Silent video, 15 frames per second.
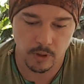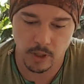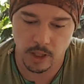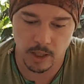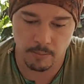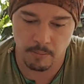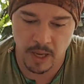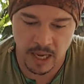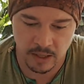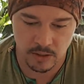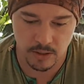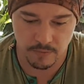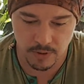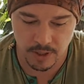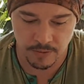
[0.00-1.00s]
the
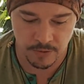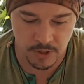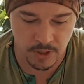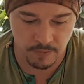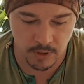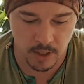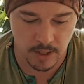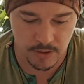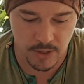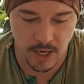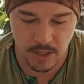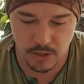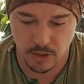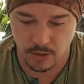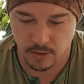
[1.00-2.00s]
amount of
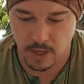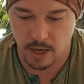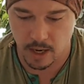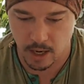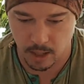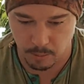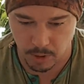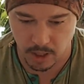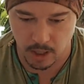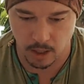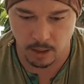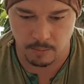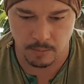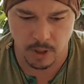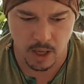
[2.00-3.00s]
civilization that had
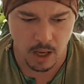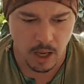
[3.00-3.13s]
become,